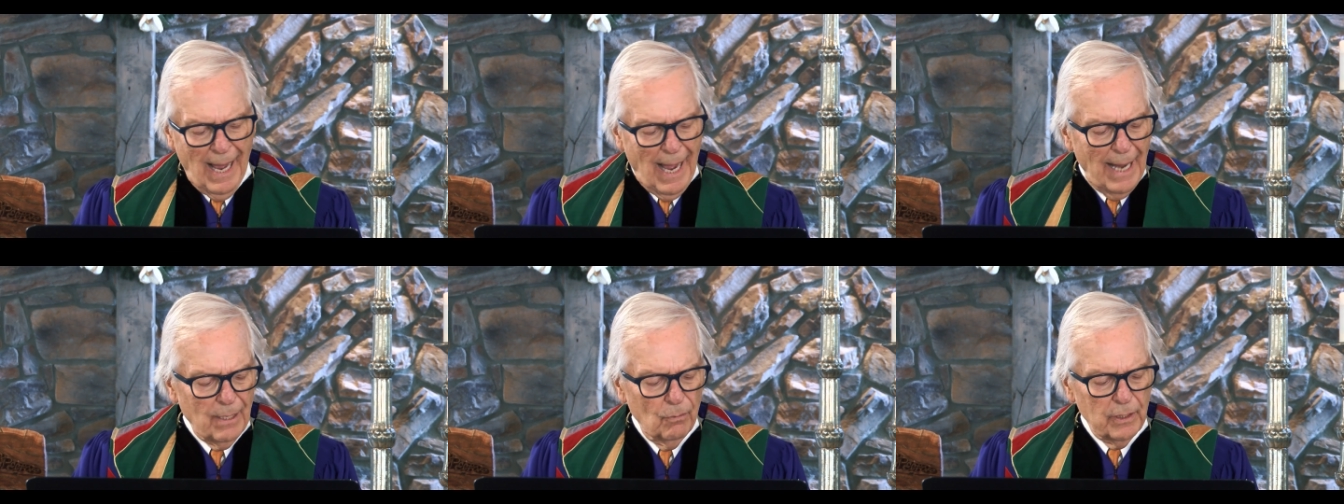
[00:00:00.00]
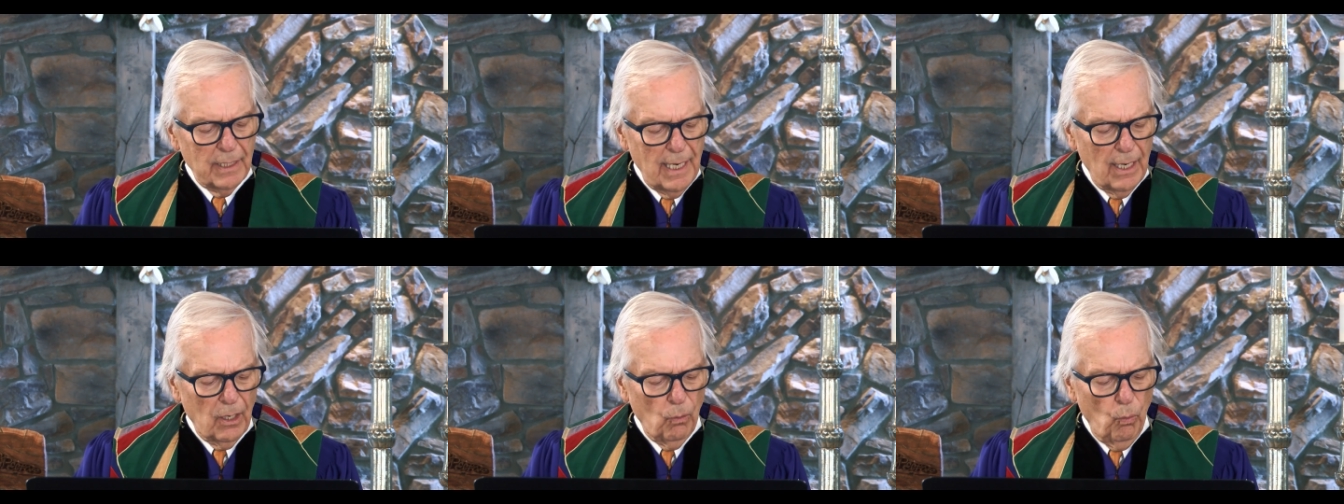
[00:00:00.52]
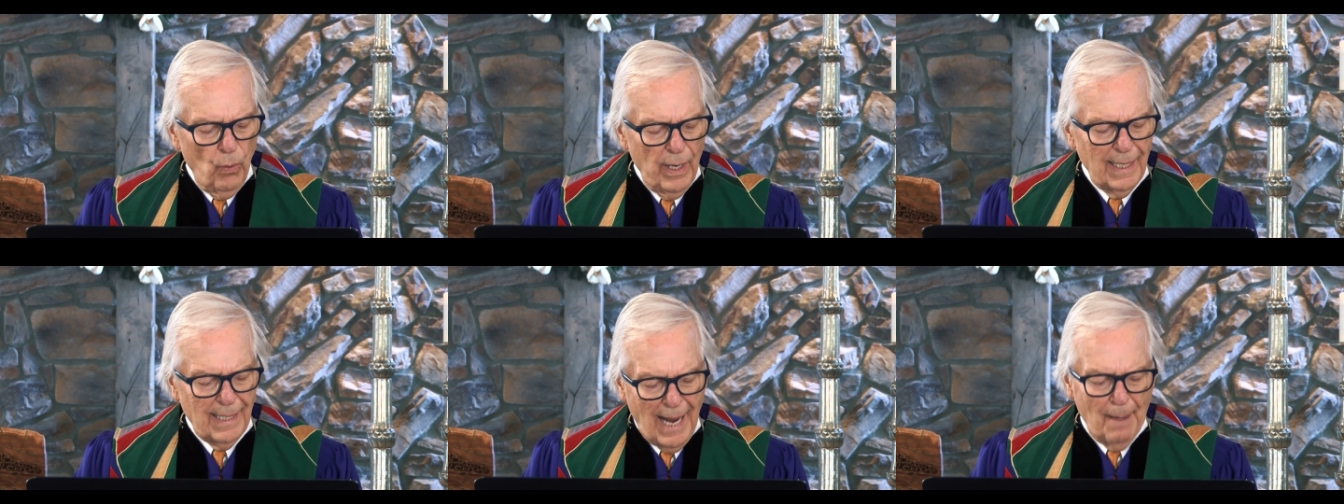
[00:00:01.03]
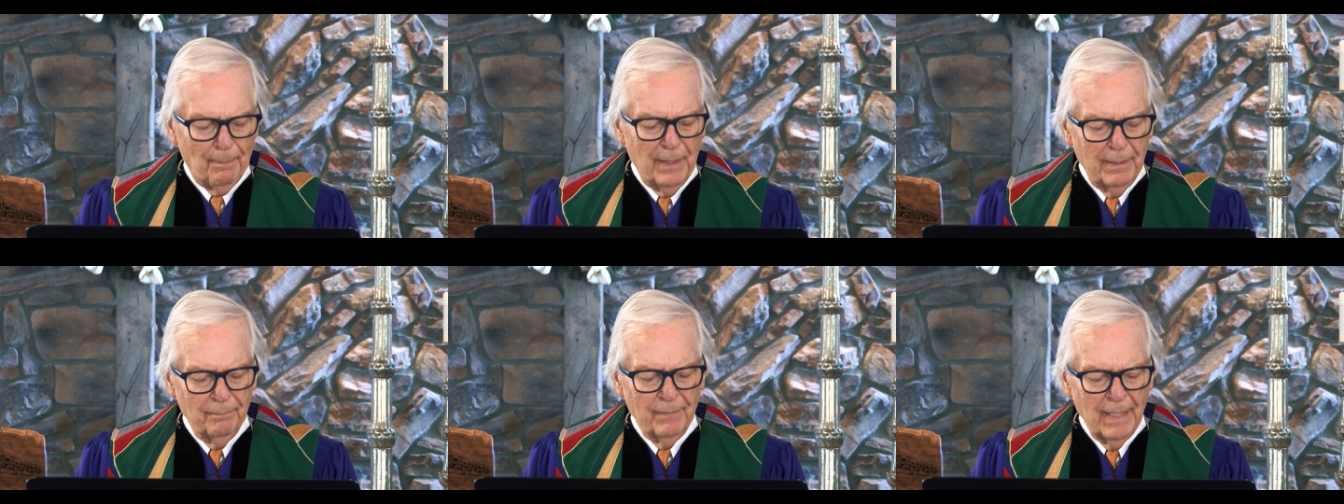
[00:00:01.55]
I don't care when it
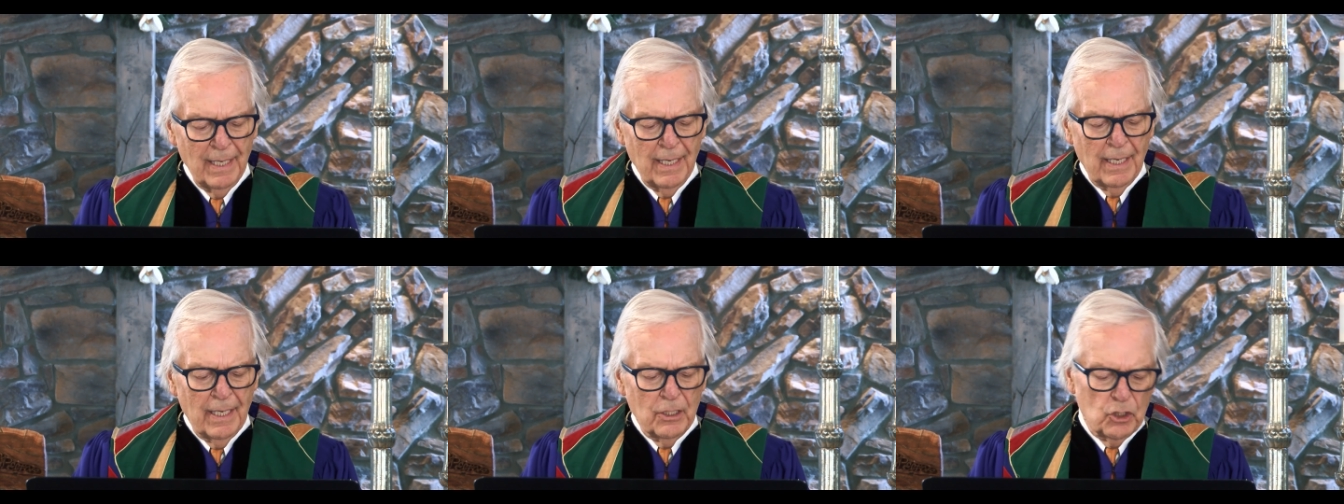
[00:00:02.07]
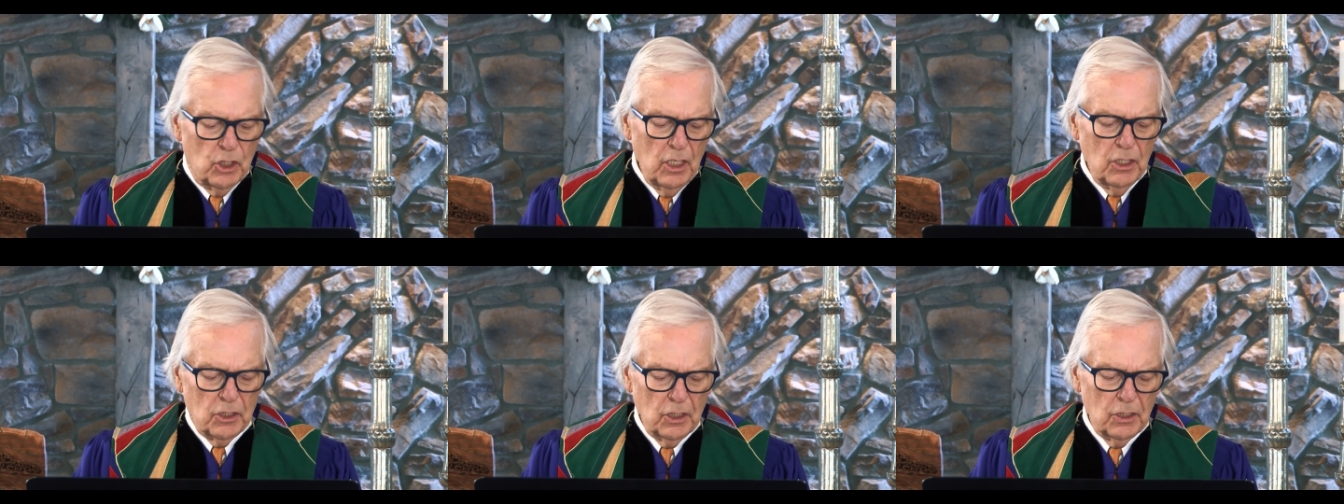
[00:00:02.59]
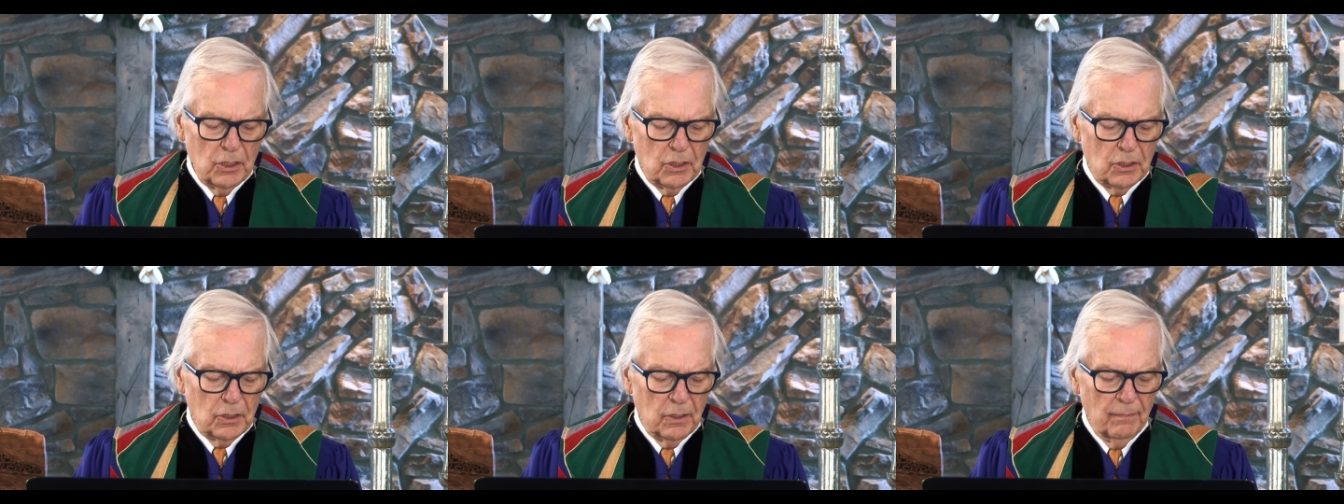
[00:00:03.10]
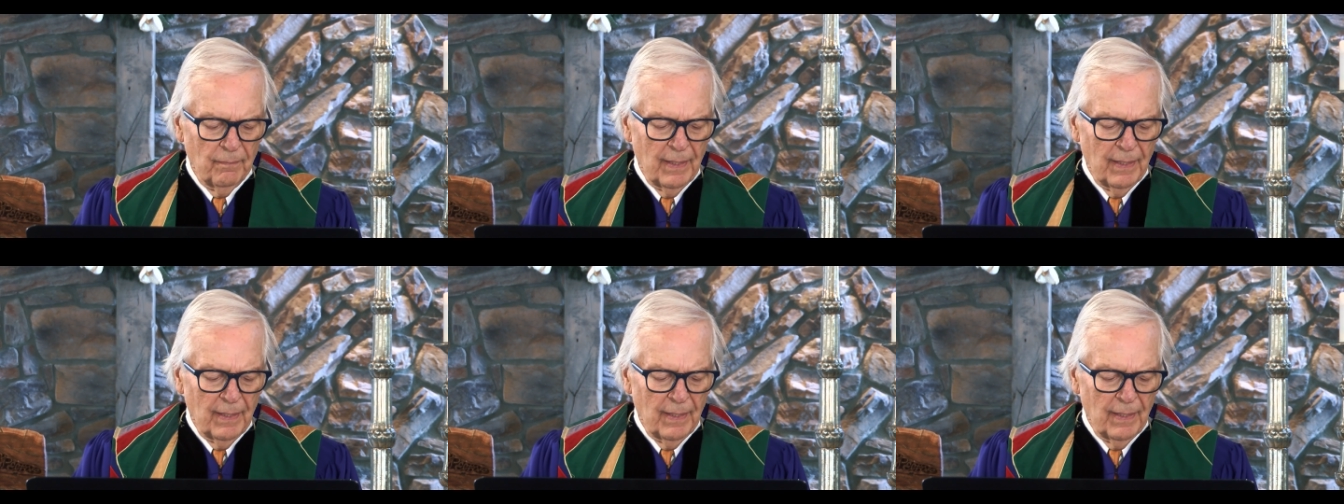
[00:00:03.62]
happened. Jesus